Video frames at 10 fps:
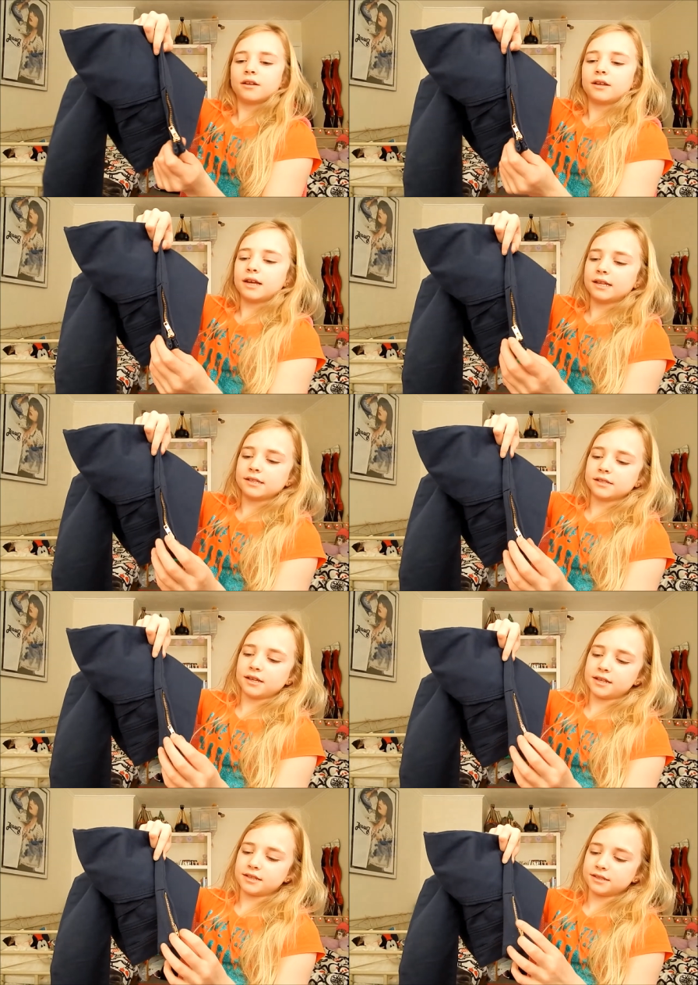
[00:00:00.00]
has a
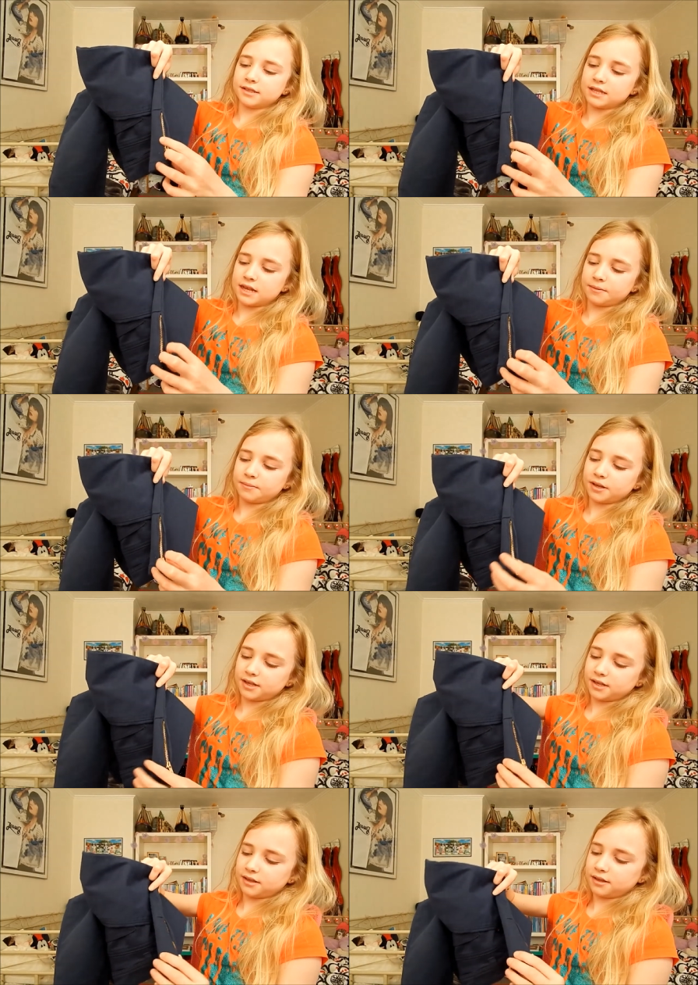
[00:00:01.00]
nice zip
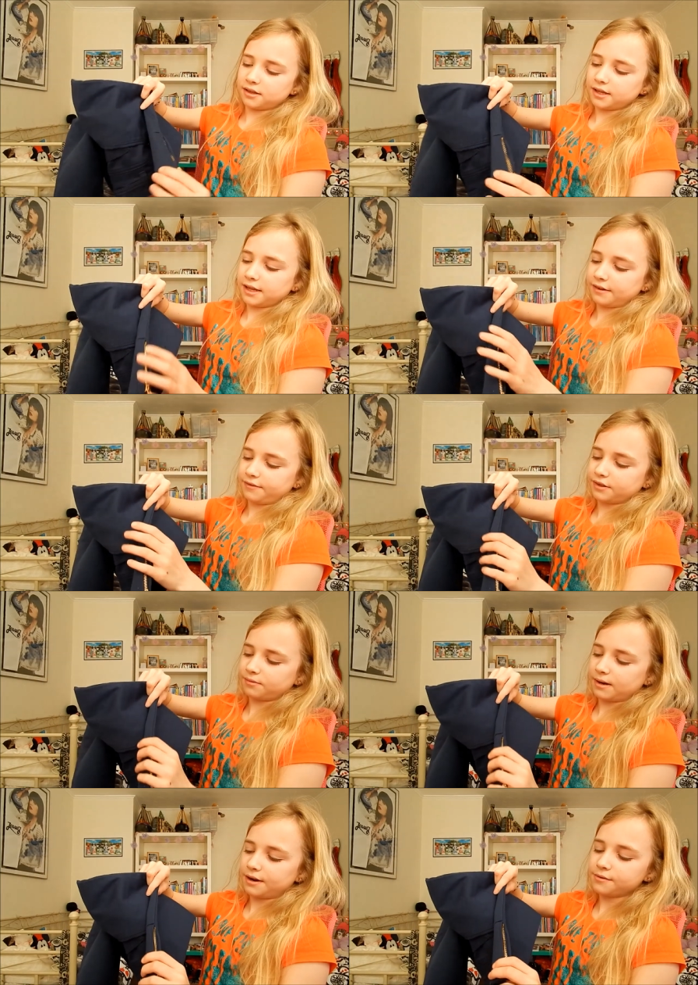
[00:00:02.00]
here as
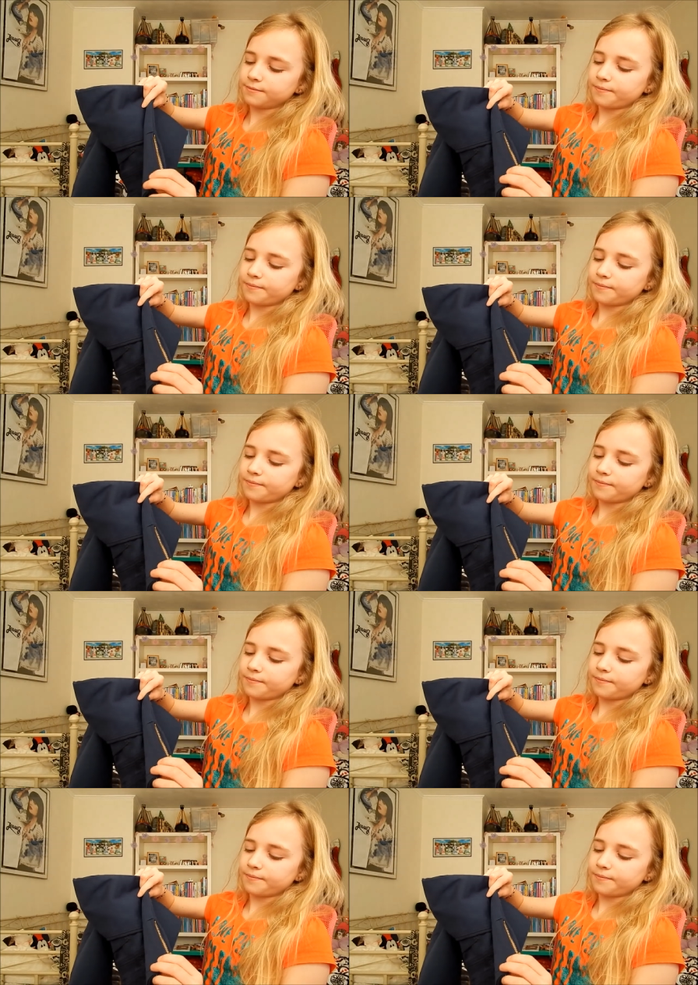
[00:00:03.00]
well.